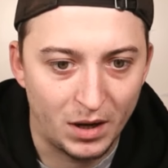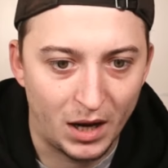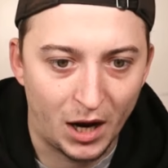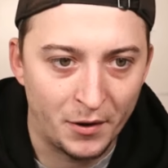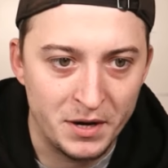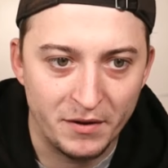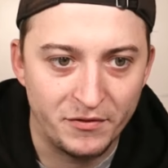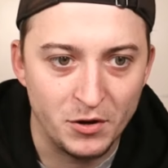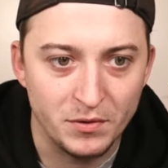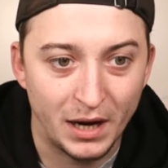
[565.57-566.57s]
only a
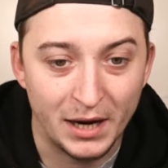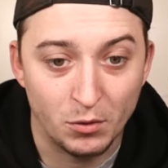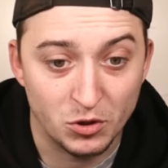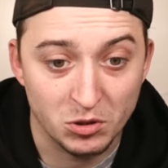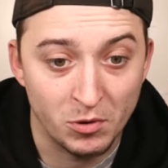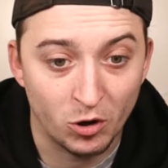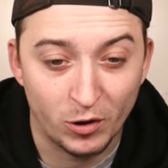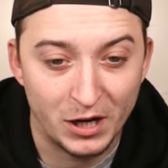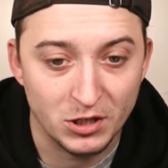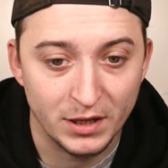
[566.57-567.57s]
few days or tomorrow,
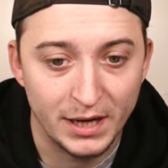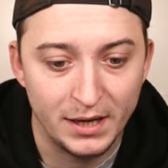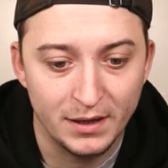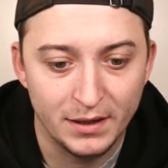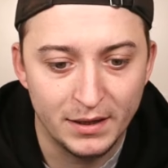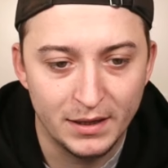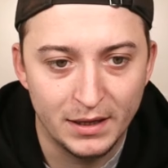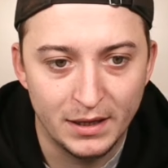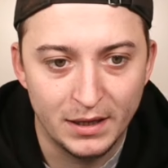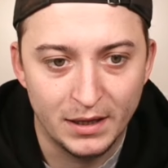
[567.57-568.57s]
actually.
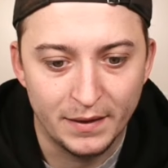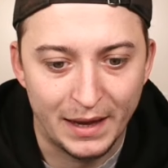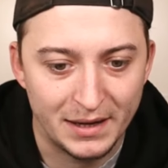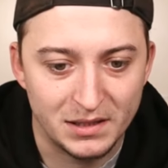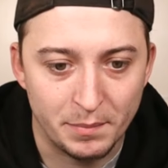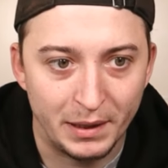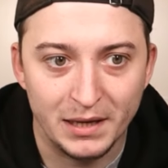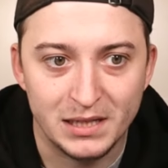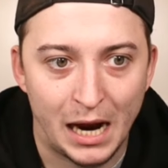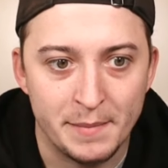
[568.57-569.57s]
That's the
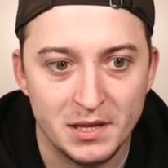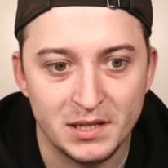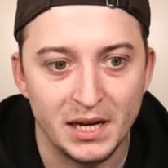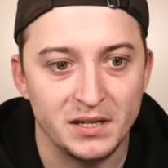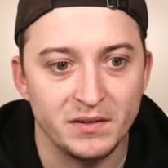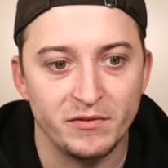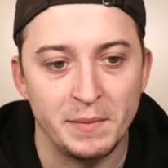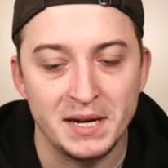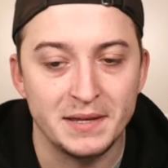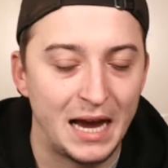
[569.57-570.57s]
biggest game of the season for
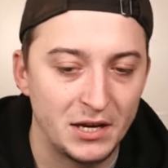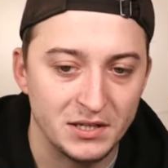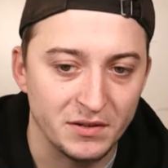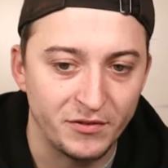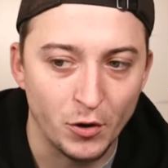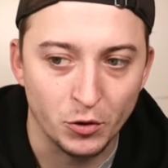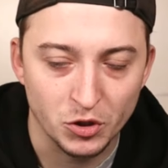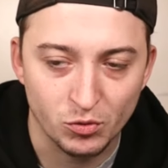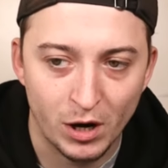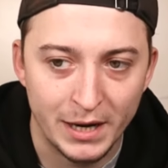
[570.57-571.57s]
me. That is the focus
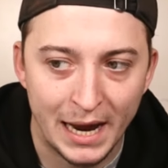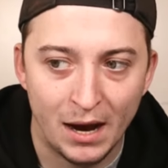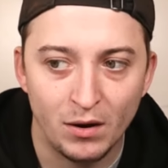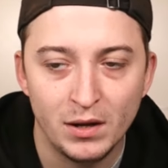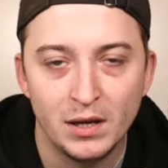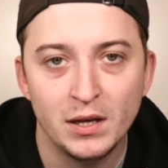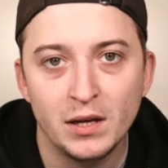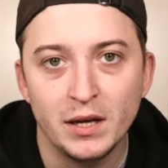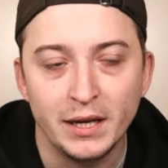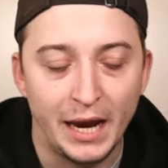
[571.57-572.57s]
right now.
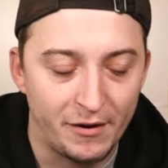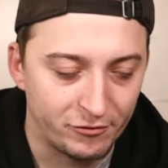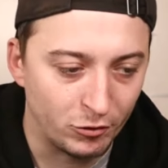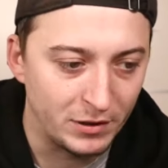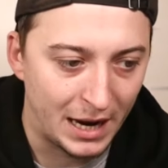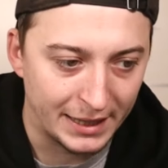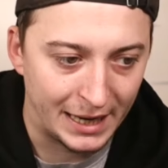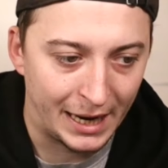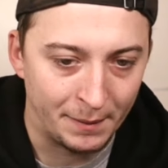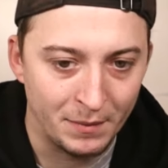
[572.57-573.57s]
Get through that
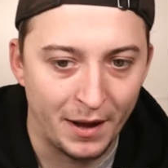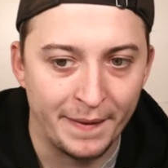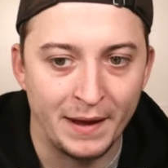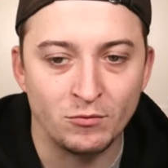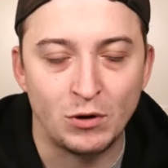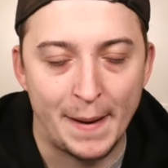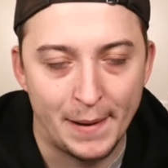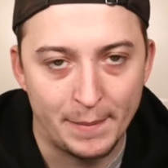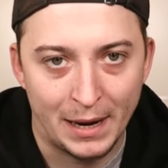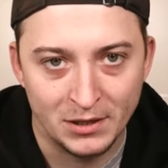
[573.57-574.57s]
game, then wrap
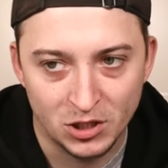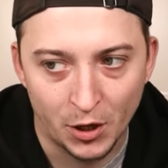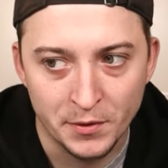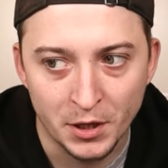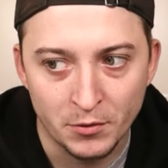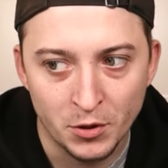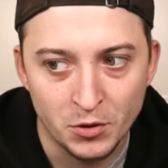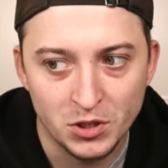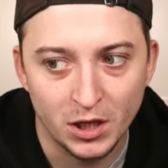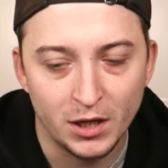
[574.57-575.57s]
up Antonio
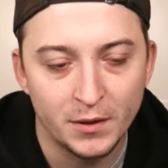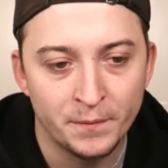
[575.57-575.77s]
Nusa.